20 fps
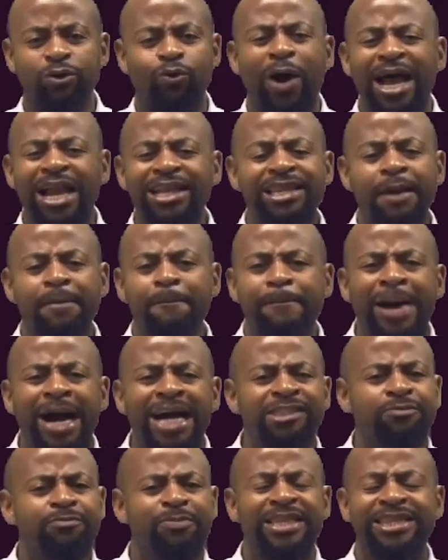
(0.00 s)
While there
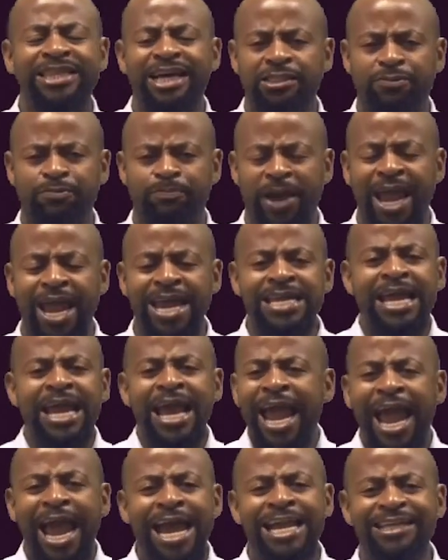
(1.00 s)
might be that pain
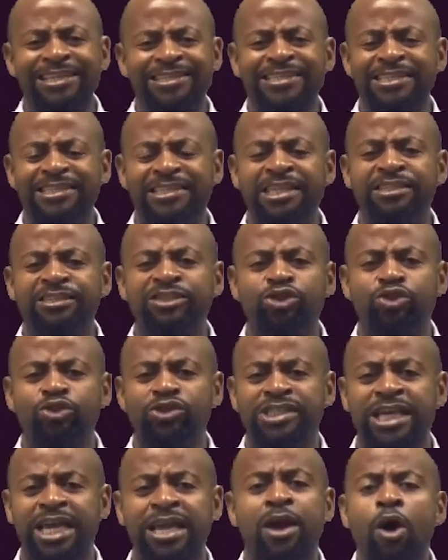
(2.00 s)
and uncertainty to
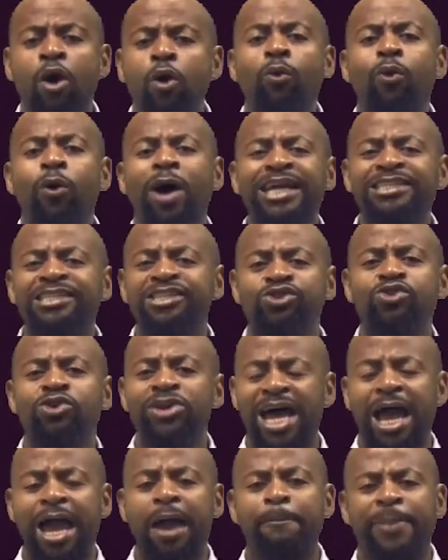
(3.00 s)
say, what is
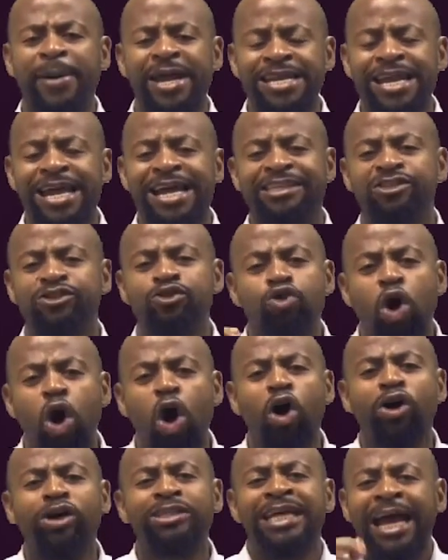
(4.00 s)
going to happen next?
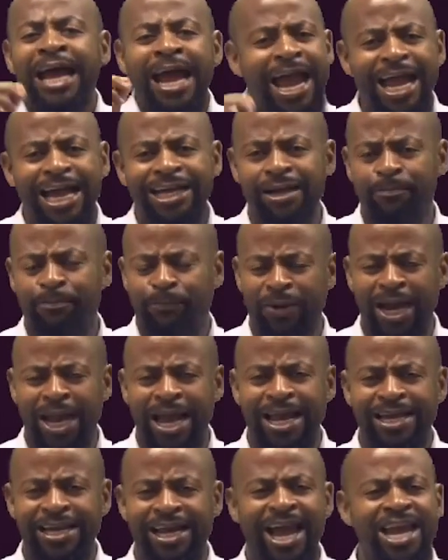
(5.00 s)
God had a
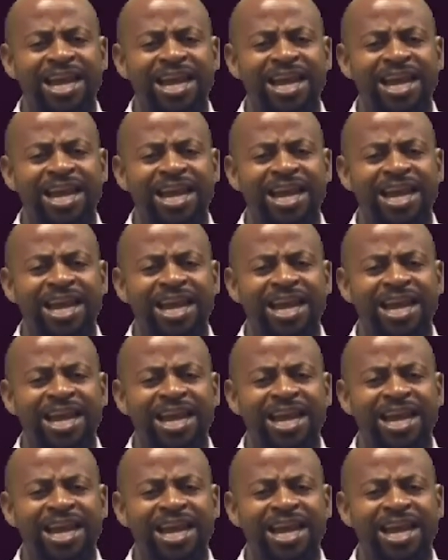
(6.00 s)
plan.